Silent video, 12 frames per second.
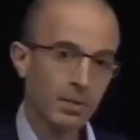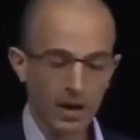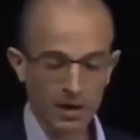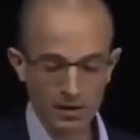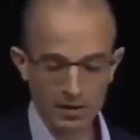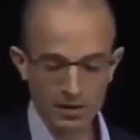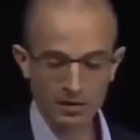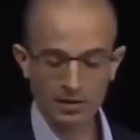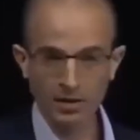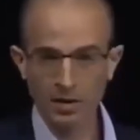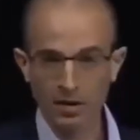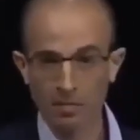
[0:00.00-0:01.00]
in the
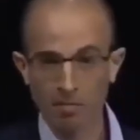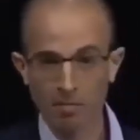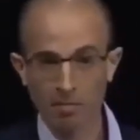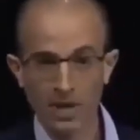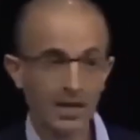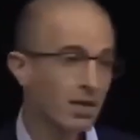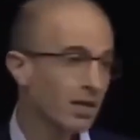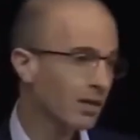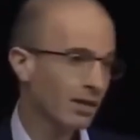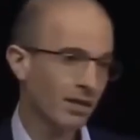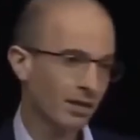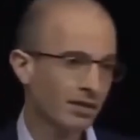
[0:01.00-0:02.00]
past,
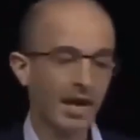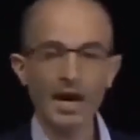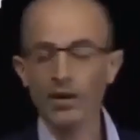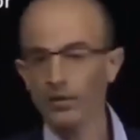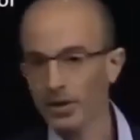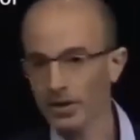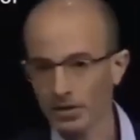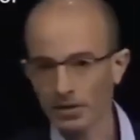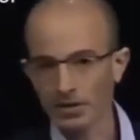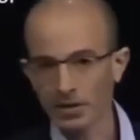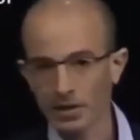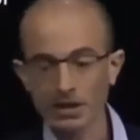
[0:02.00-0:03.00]
many
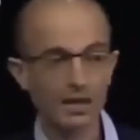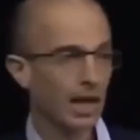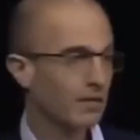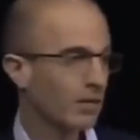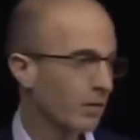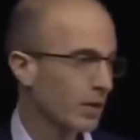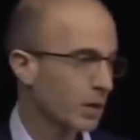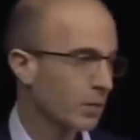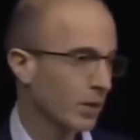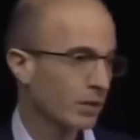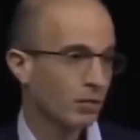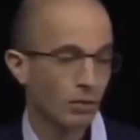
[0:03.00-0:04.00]
tyrants and
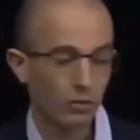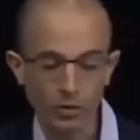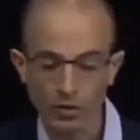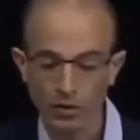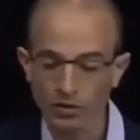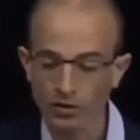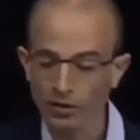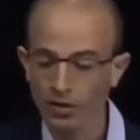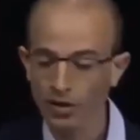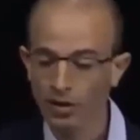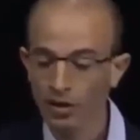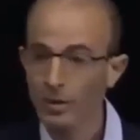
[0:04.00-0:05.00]
governments wanted to do it,
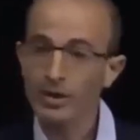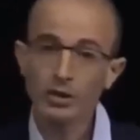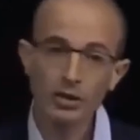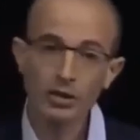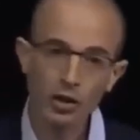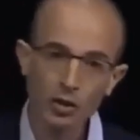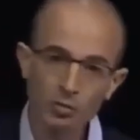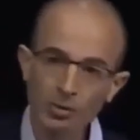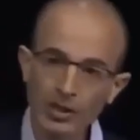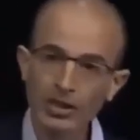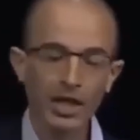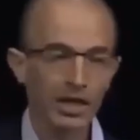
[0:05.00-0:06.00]
but
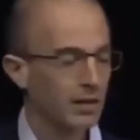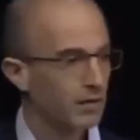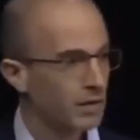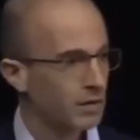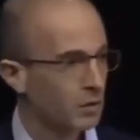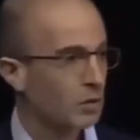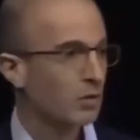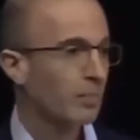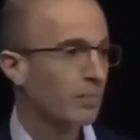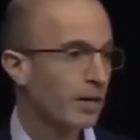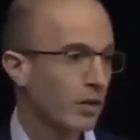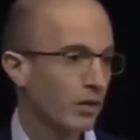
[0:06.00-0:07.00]
nobody
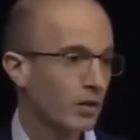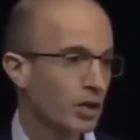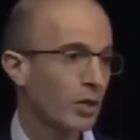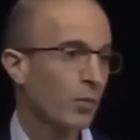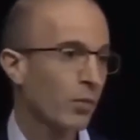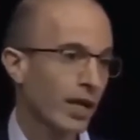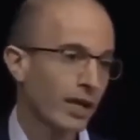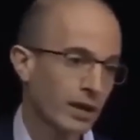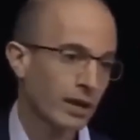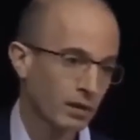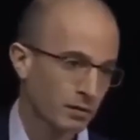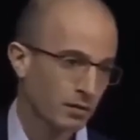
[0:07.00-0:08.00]
understood biology
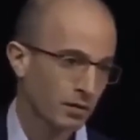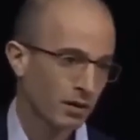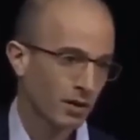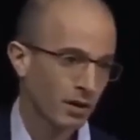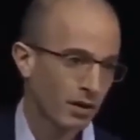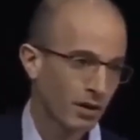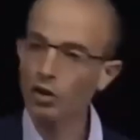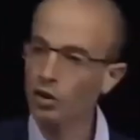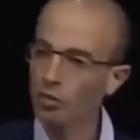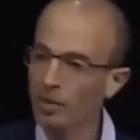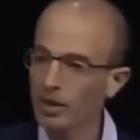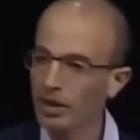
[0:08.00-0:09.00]
well enough, and
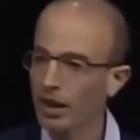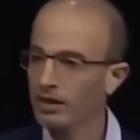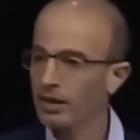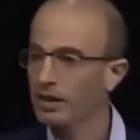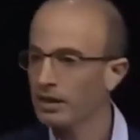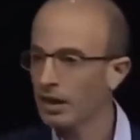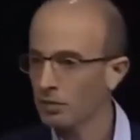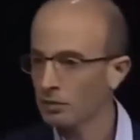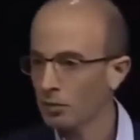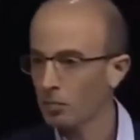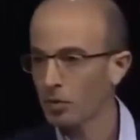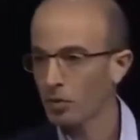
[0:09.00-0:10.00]
nobody had
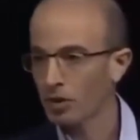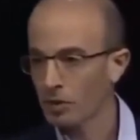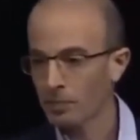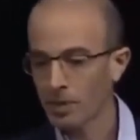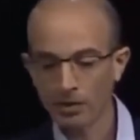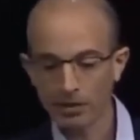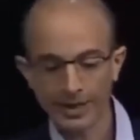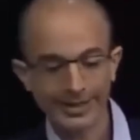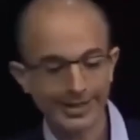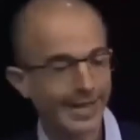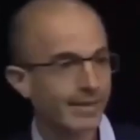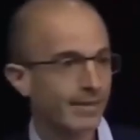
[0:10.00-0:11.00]
enough computing power
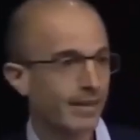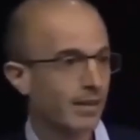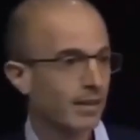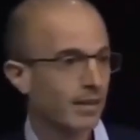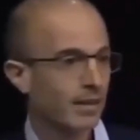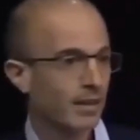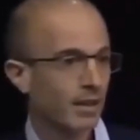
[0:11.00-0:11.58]
and data